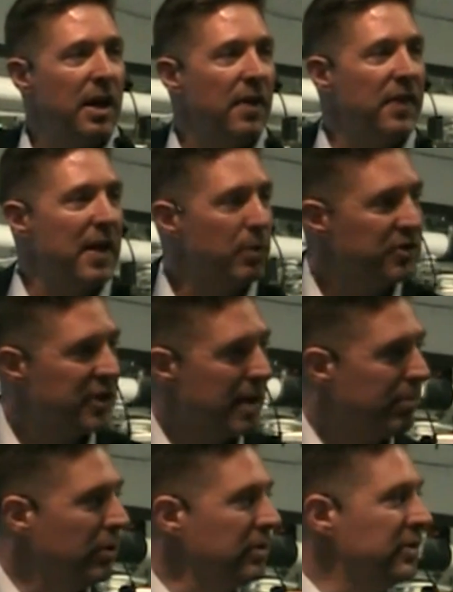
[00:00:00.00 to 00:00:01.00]
that
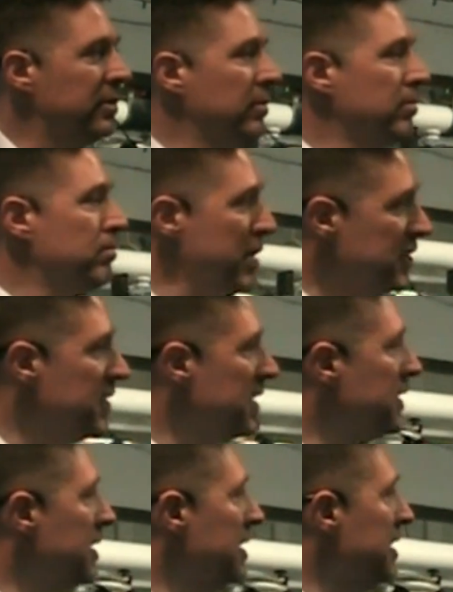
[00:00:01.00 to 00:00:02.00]
resemble
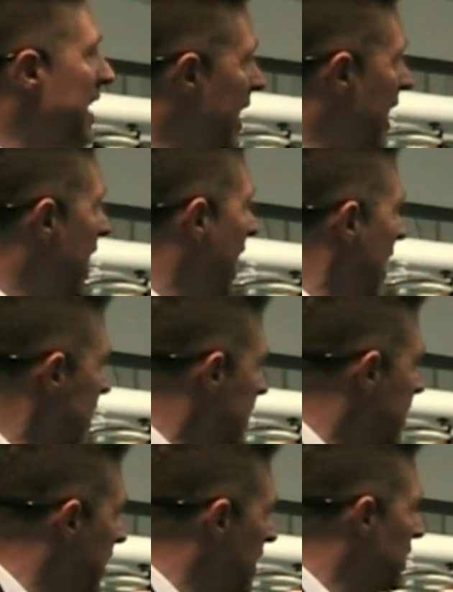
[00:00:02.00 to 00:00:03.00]
business data
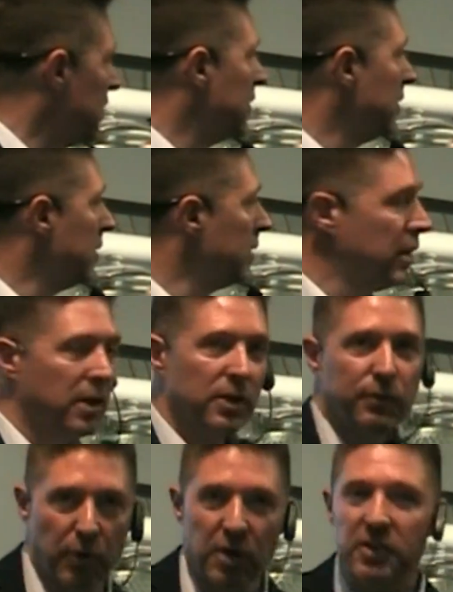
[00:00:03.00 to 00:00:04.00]
entities.
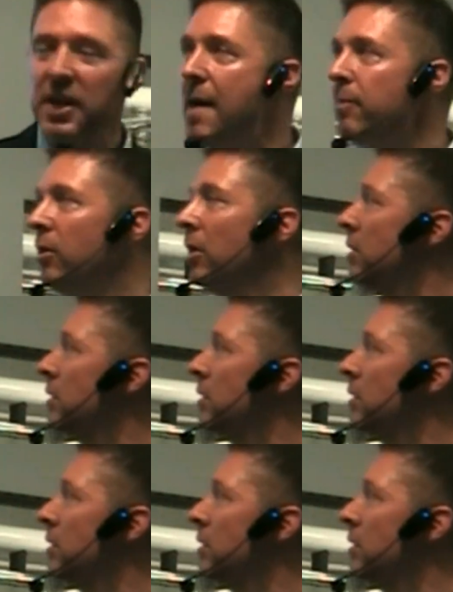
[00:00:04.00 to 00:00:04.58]
For example,